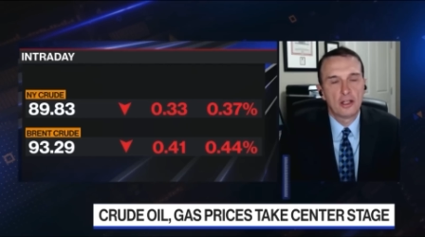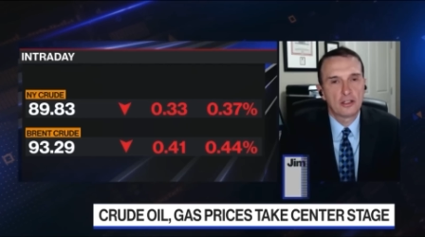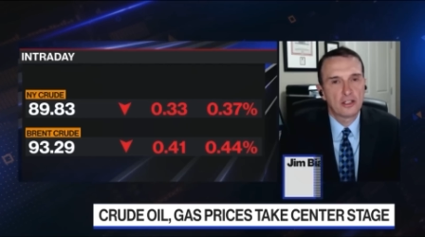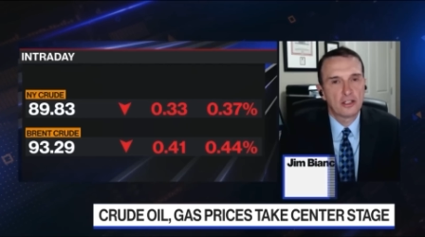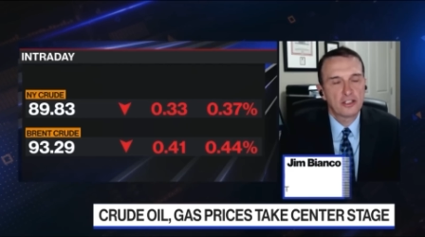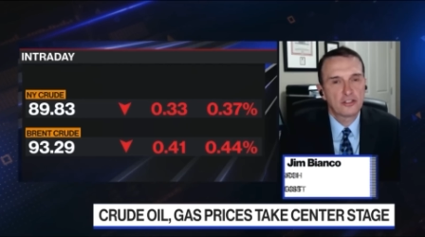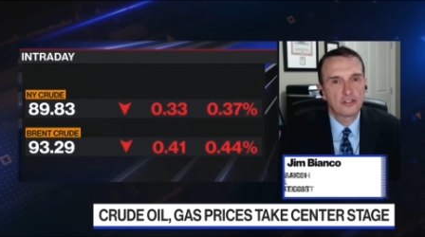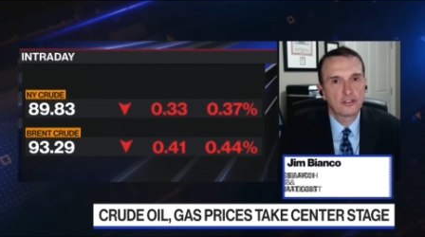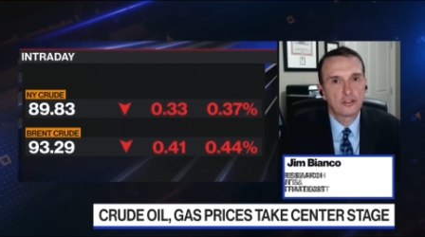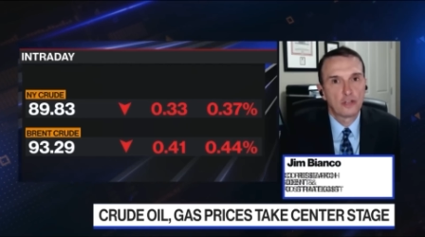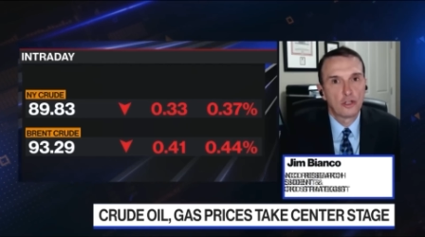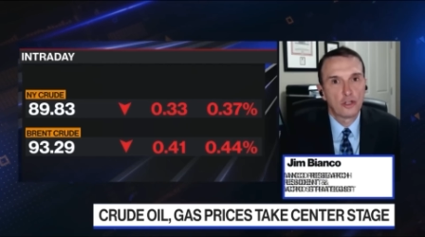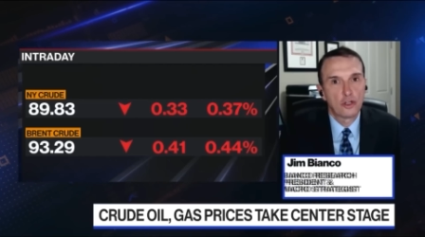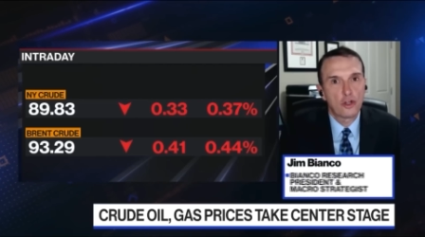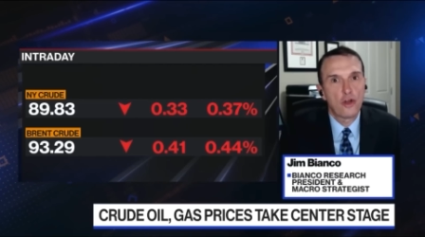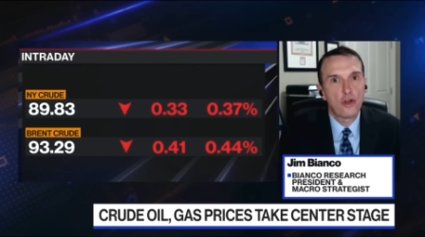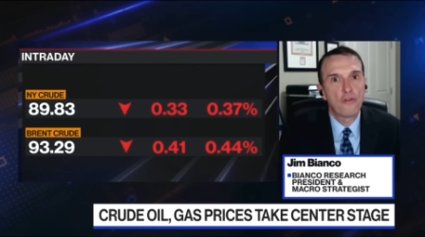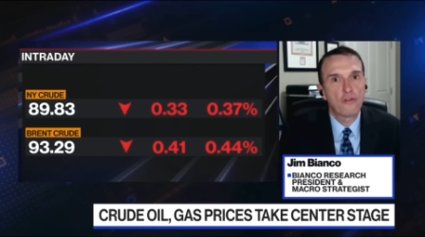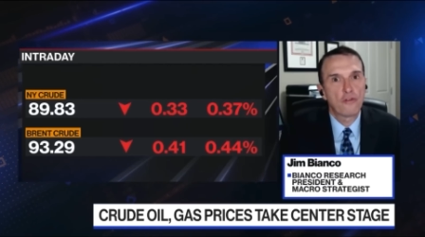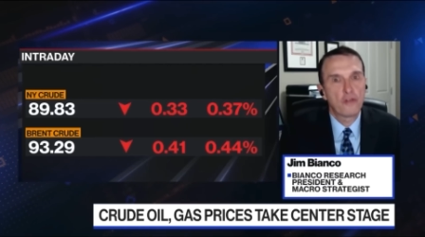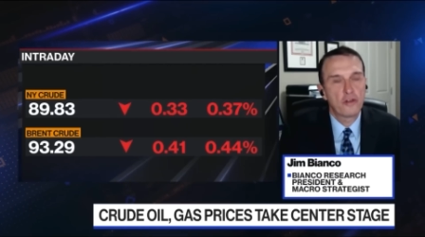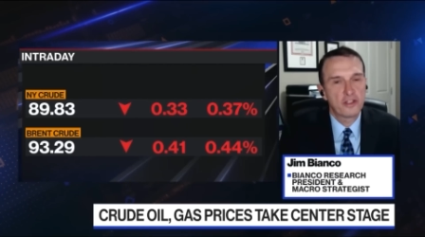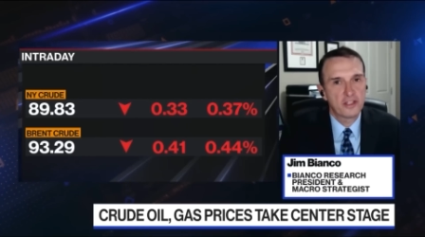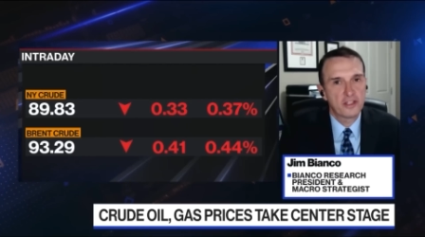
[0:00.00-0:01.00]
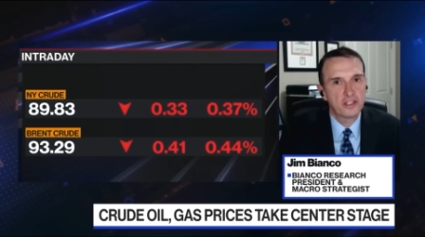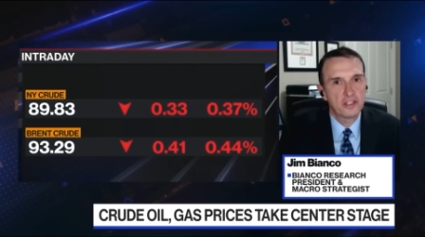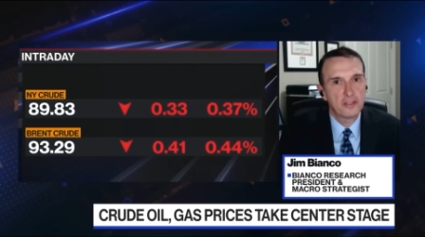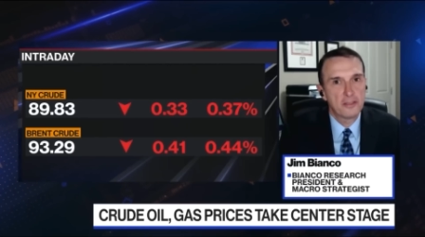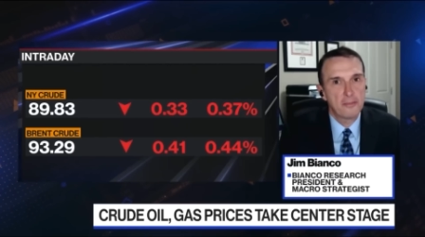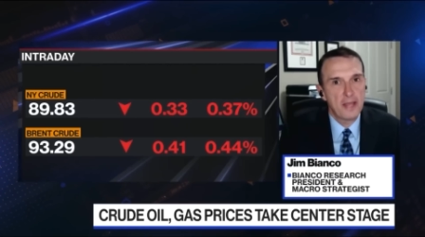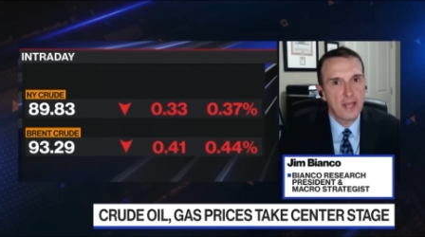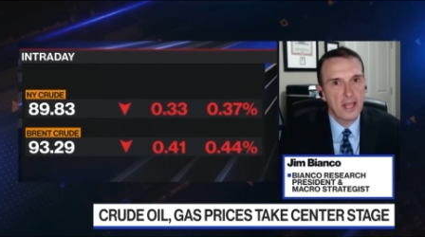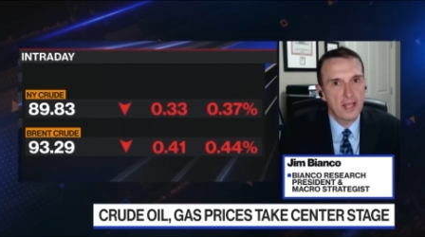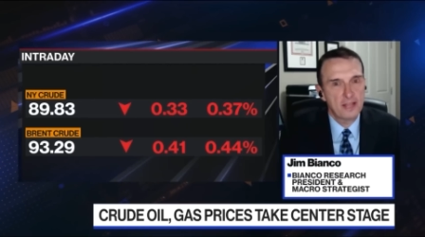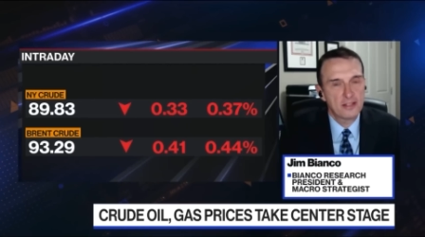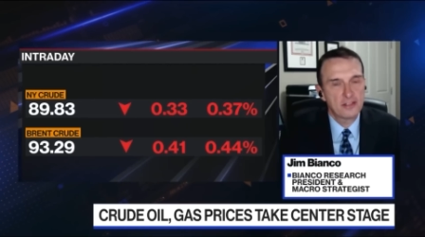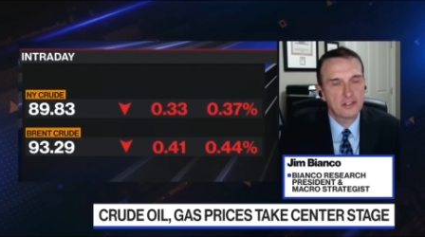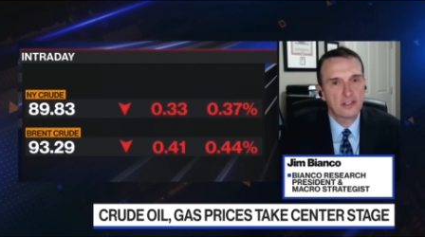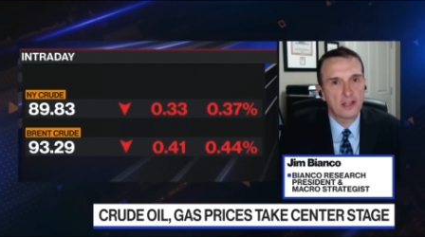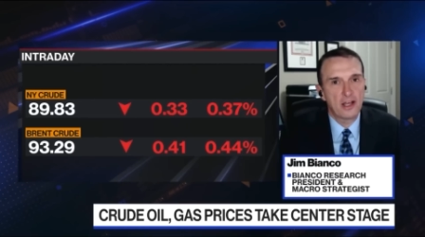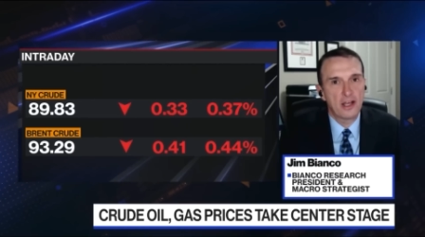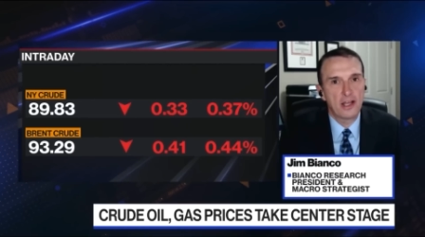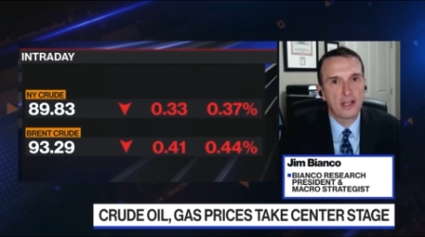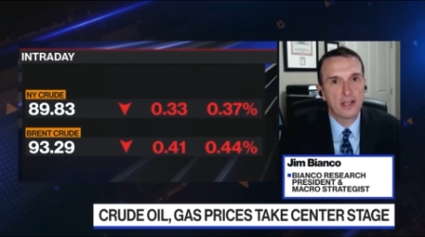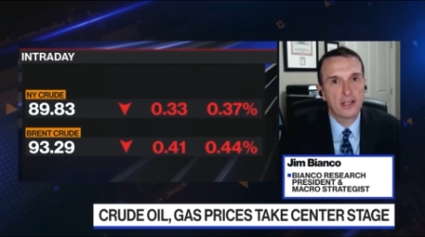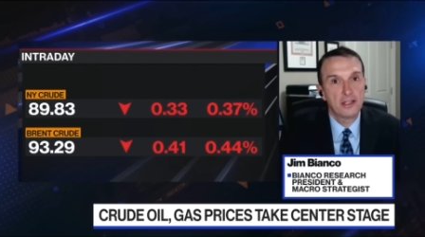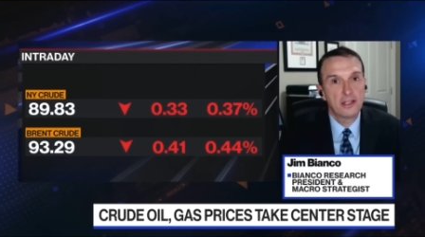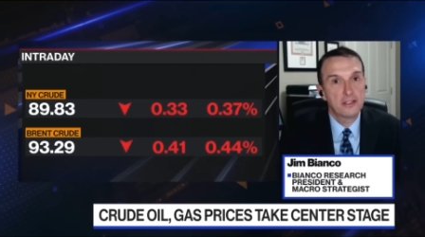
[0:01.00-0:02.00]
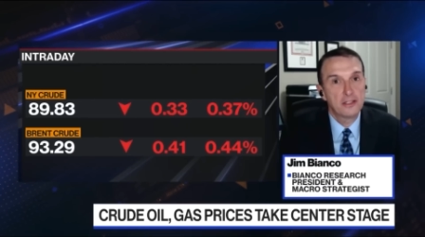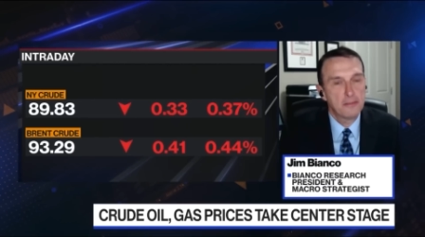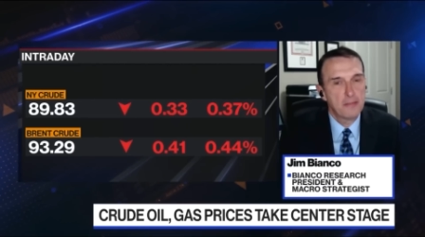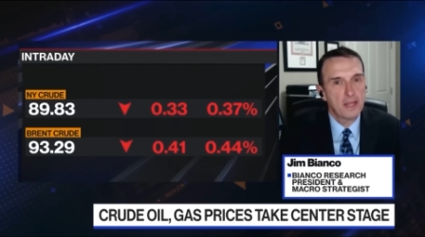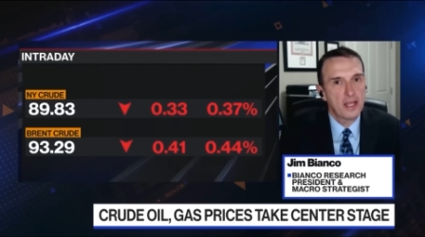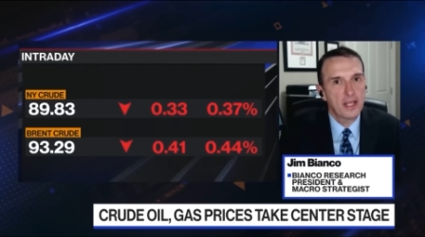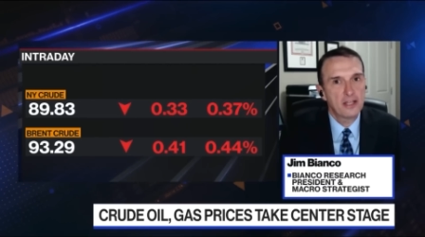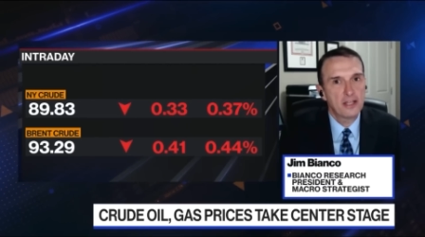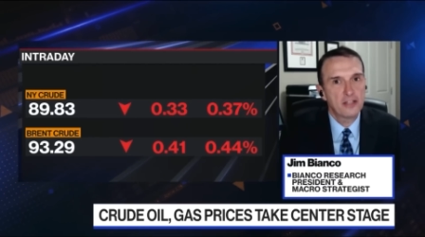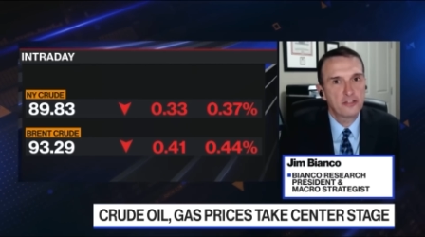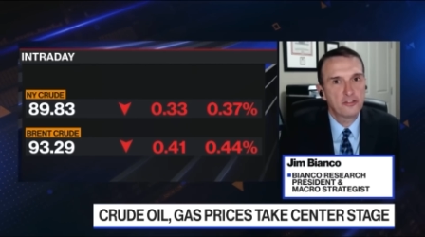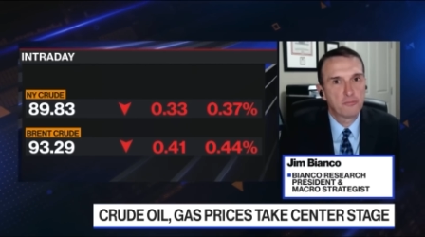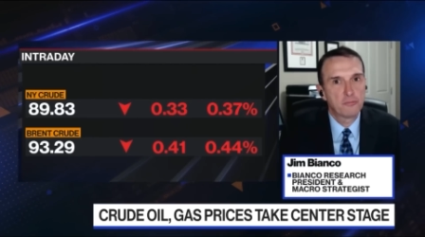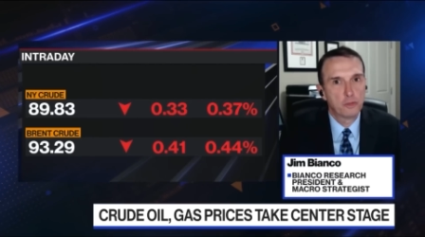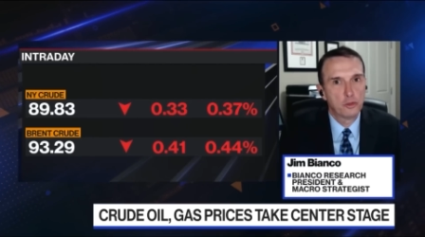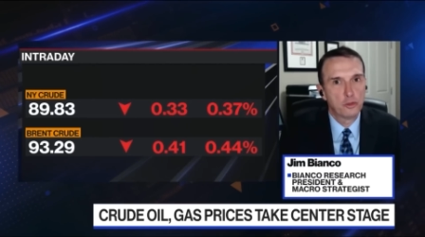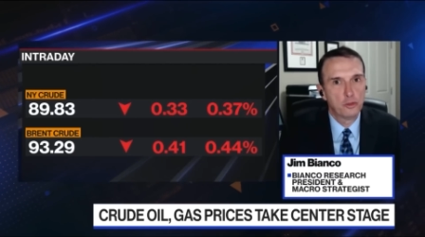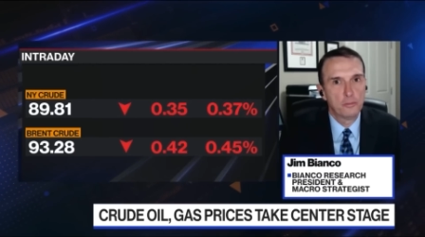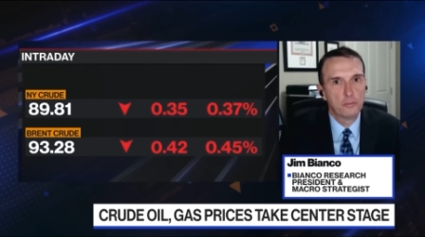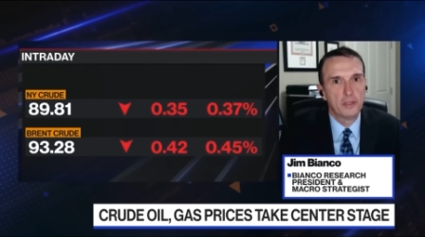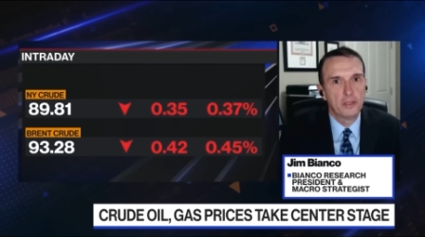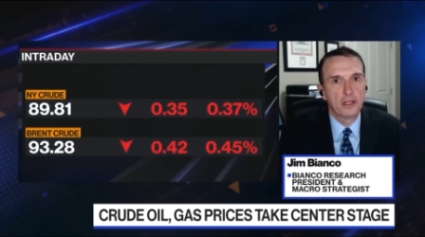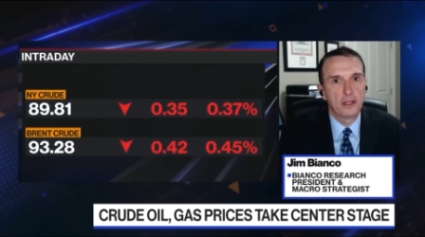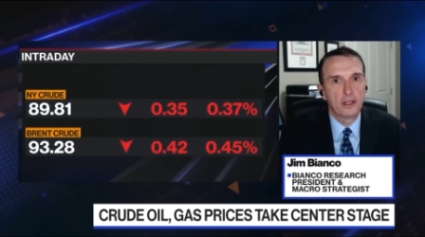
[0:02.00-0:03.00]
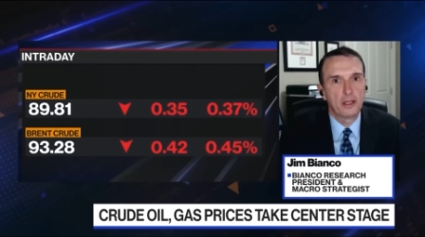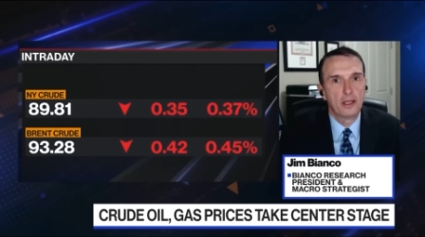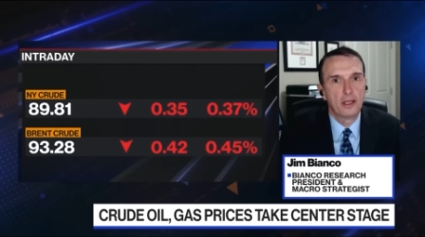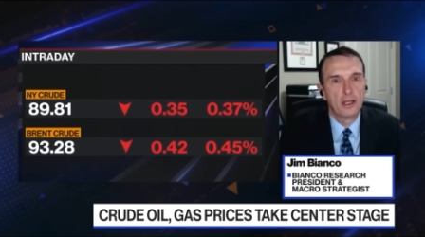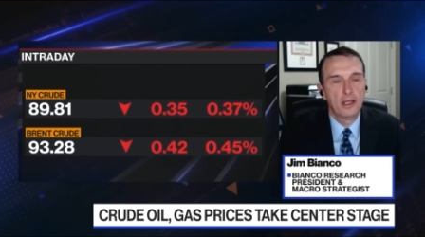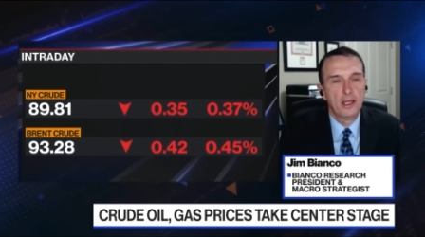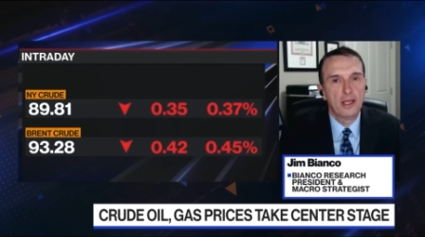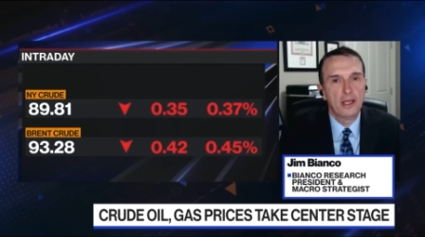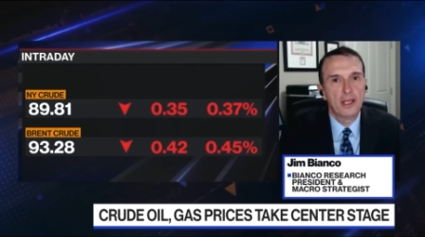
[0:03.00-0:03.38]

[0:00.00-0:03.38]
Let's look over at the demand side, and demand is booming.